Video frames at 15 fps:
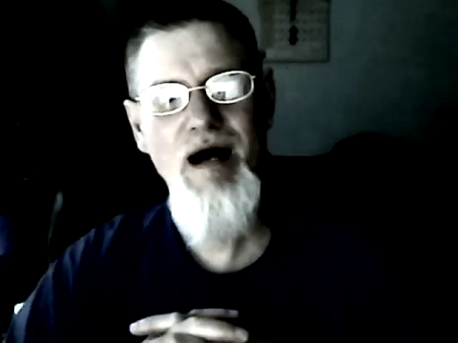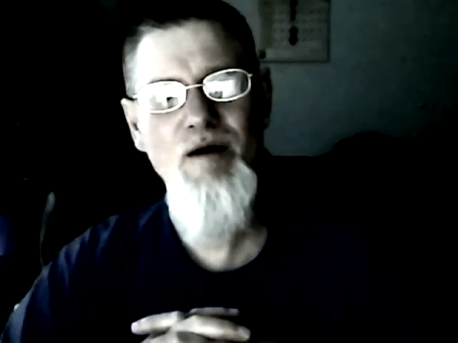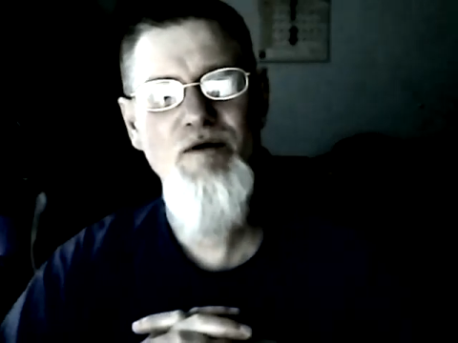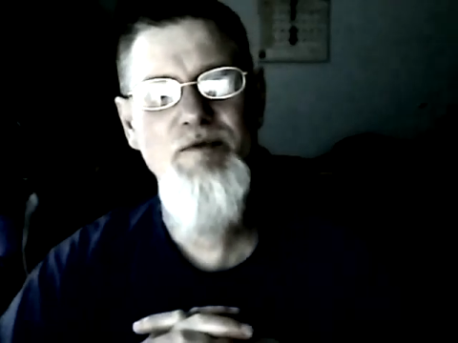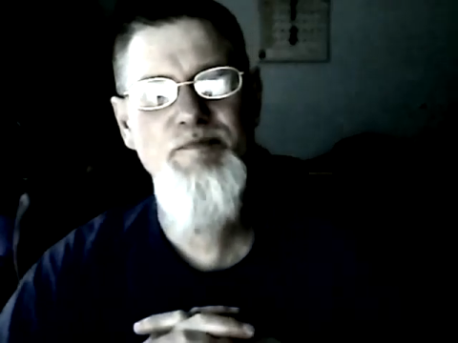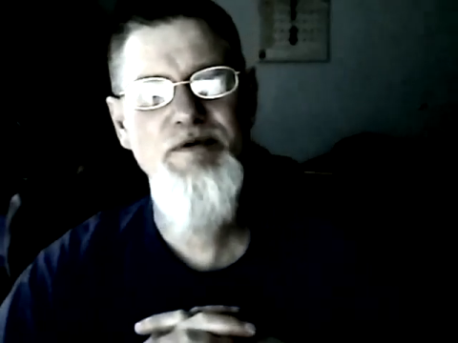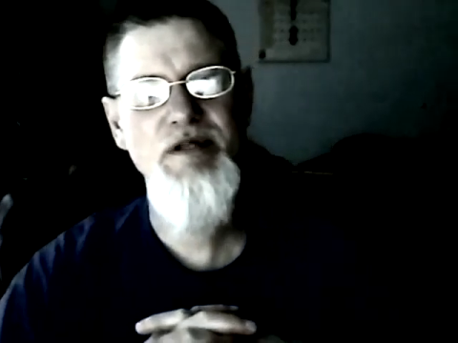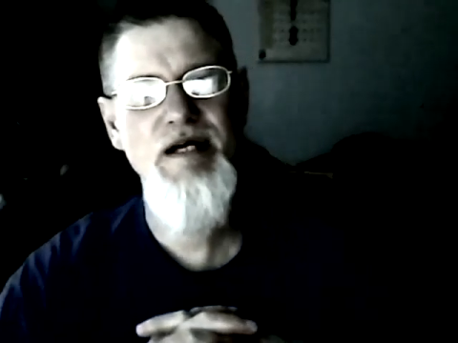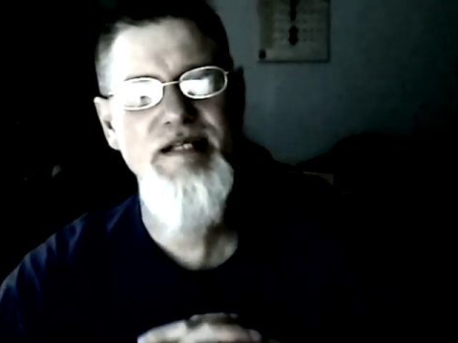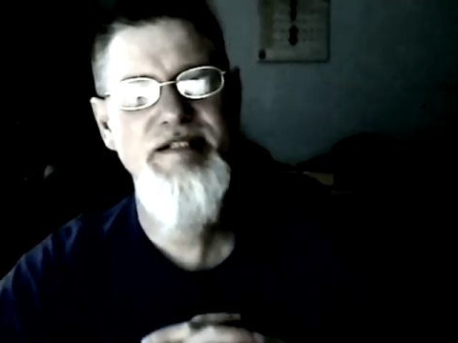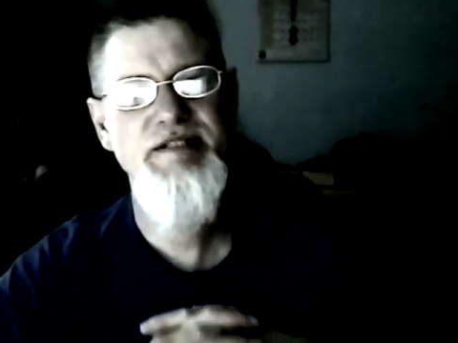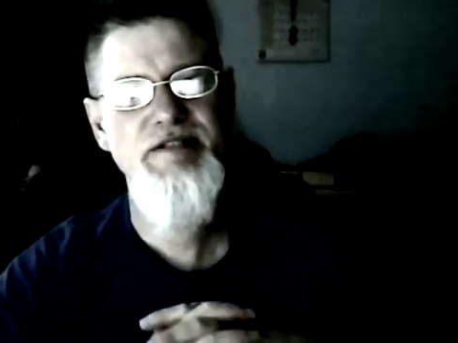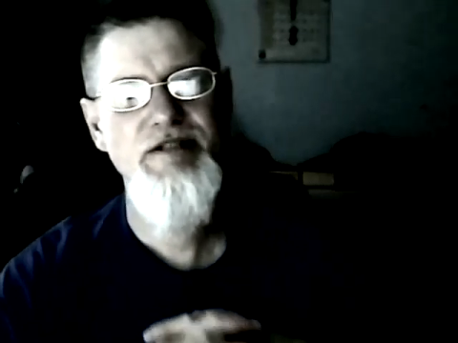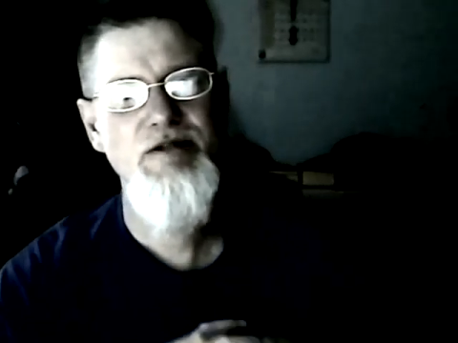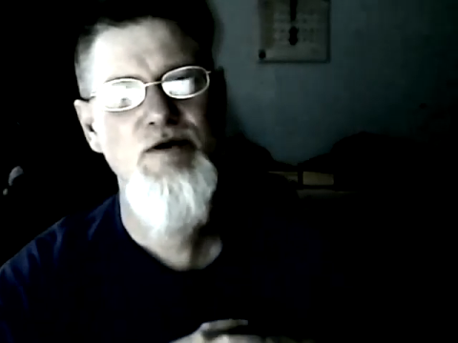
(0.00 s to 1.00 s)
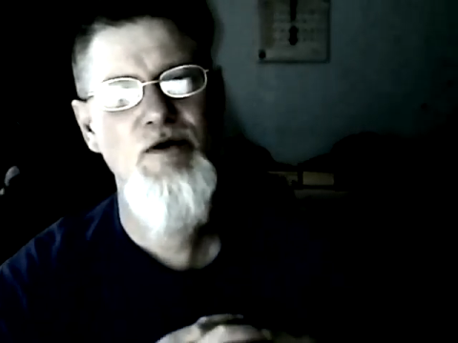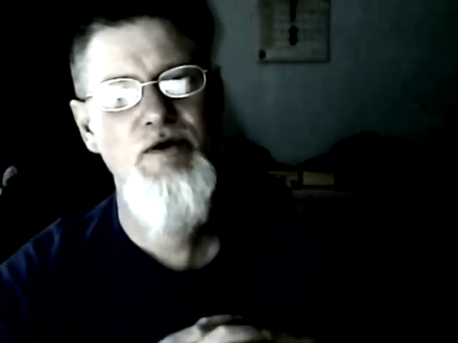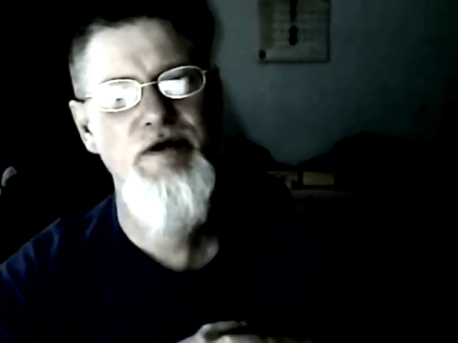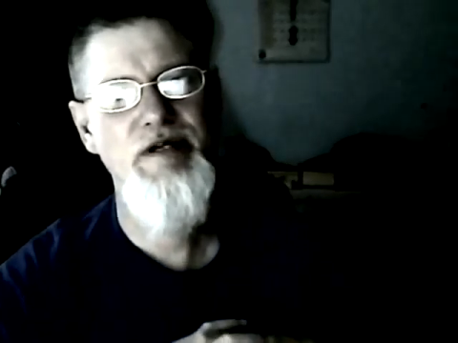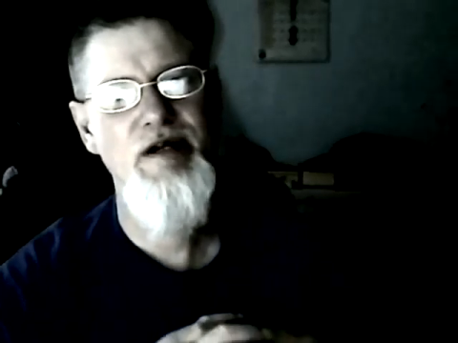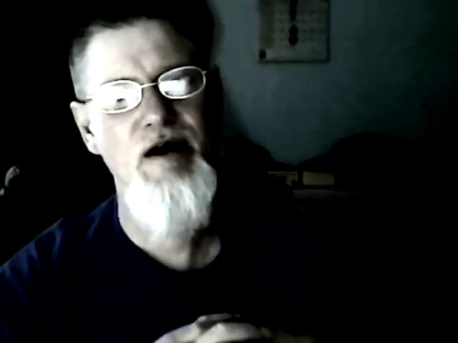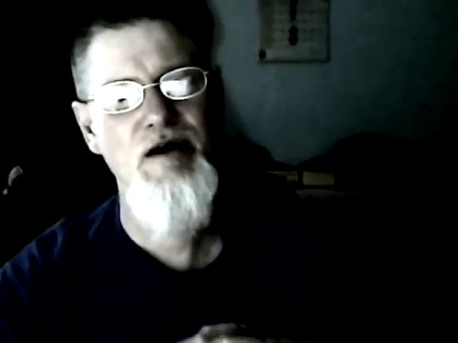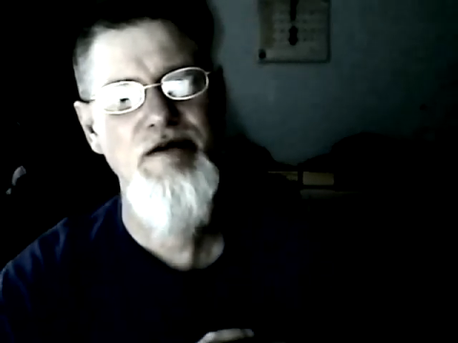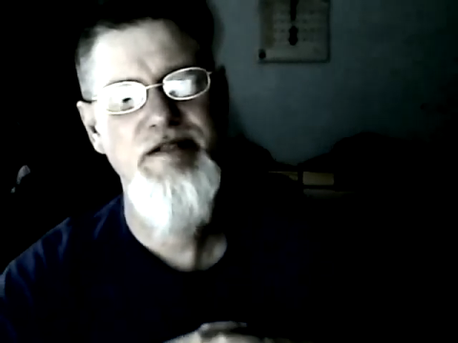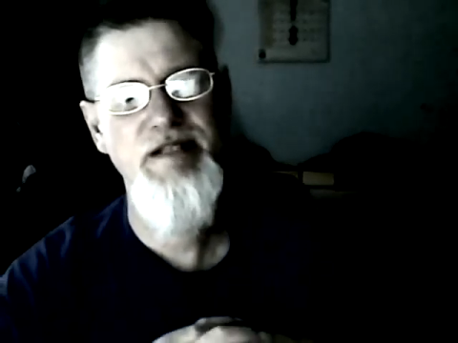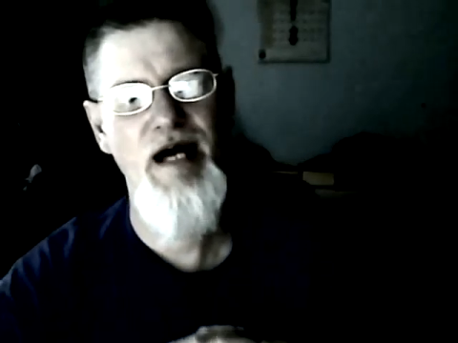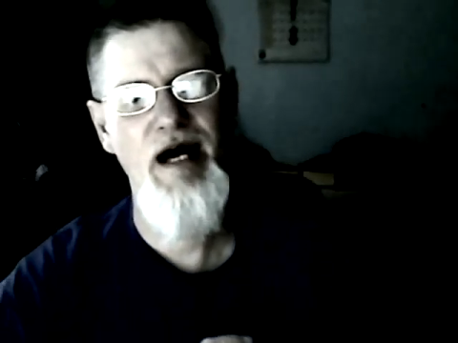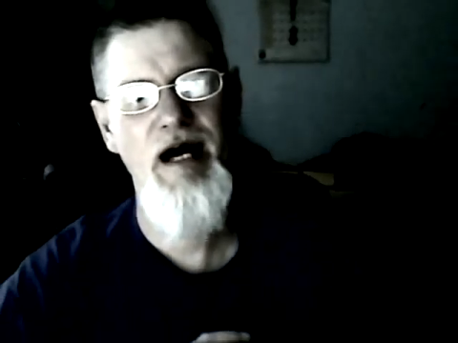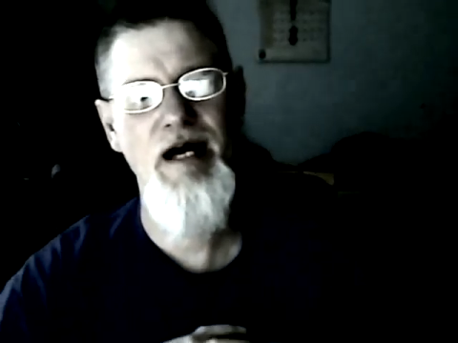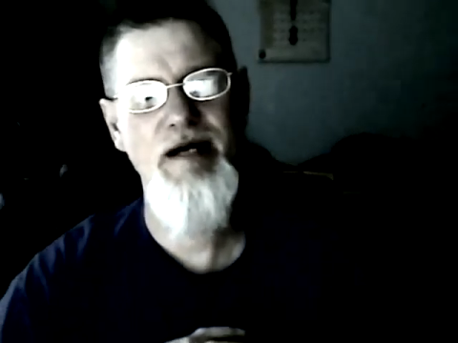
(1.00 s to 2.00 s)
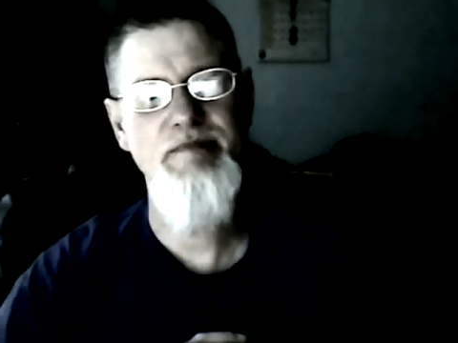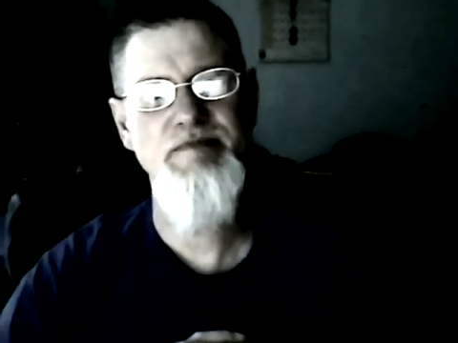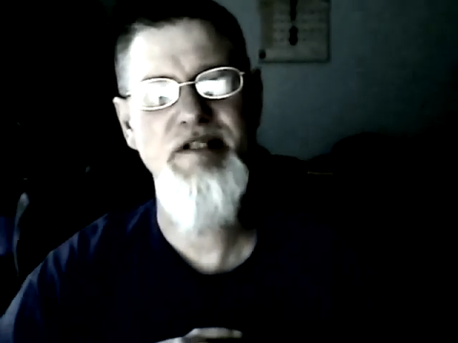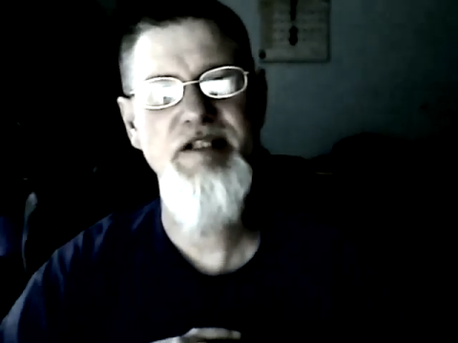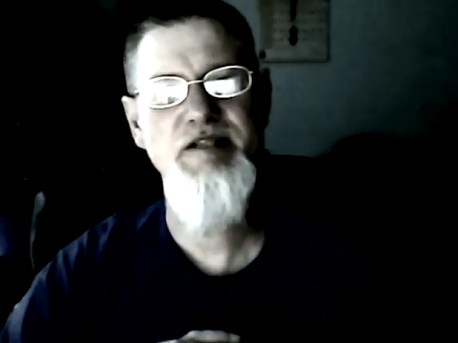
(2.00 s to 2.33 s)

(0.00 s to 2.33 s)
I will bless the Lord at all times.